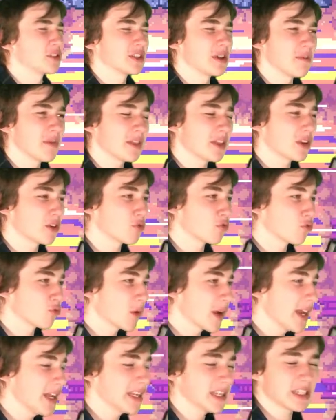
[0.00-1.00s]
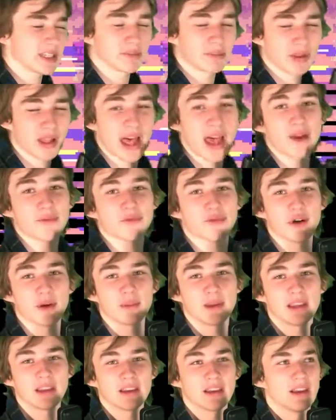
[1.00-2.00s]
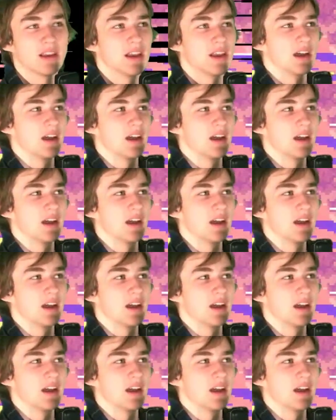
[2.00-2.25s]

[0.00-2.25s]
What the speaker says: Some of the greatest platforming,